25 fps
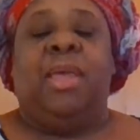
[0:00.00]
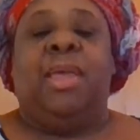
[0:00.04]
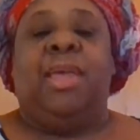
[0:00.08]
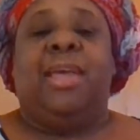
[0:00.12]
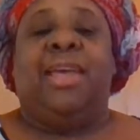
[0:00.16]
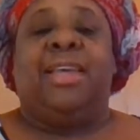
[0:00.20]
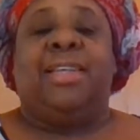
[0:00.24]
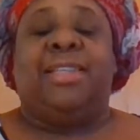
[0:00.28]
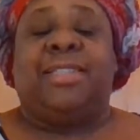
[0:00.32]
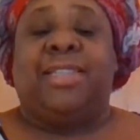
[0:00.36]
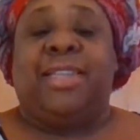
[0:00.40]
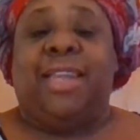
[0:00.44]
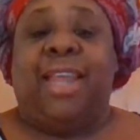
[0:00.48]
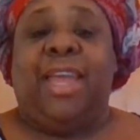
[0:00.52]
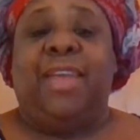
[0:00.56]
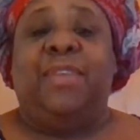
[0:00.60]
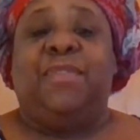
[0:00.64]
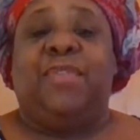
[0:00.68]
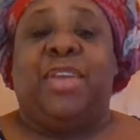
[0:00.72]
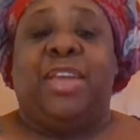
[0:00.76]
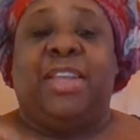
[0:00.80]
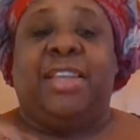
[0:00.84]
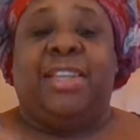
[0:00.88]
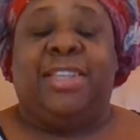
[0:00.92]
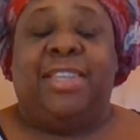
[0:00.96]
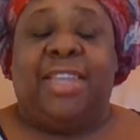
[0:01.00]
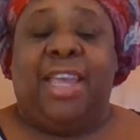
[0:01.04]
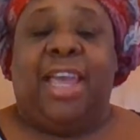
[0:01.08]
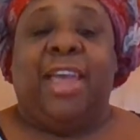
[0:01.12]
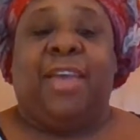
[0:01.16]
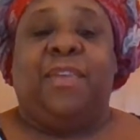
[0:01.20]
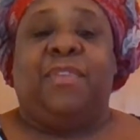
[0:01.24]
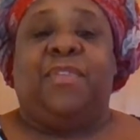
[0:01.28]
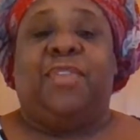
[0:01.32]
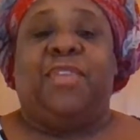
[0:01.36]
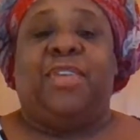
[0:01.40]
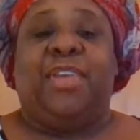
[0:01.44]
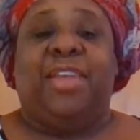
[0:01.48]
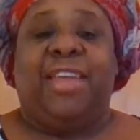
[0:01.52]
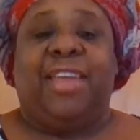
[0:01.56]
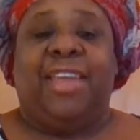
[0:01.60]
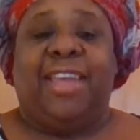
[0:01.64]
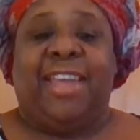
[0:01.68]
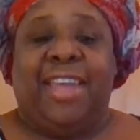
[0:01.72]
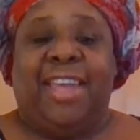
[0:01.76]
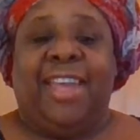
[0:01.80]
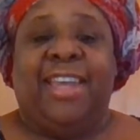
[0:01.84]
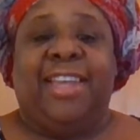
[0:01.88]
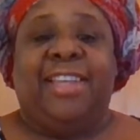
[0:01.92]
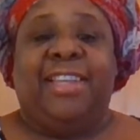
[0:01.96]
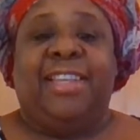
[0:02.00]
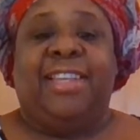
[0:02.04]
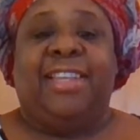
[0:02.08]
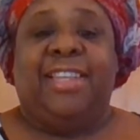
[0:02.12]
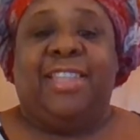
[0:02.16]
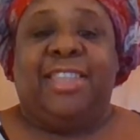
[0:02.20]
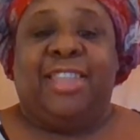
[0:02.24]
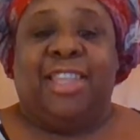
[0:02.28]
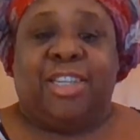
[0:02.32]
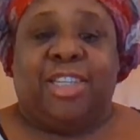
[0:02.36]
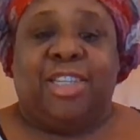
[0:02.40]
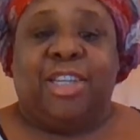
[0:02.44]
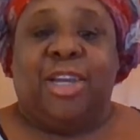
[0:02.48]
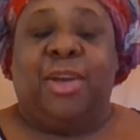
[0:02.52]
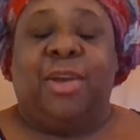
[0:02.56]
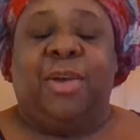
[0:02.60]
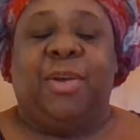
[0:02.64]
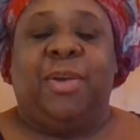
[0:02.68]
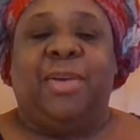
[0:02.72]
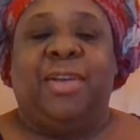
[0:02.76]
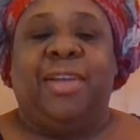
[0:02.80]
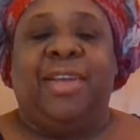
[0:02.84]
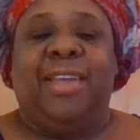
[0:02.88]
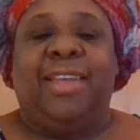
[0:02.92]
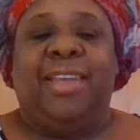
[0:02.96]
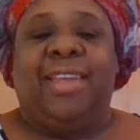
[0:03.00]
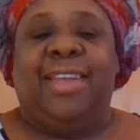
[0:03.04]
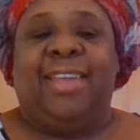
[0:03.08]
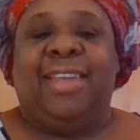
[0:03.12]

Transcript: it's life and death in the tongue.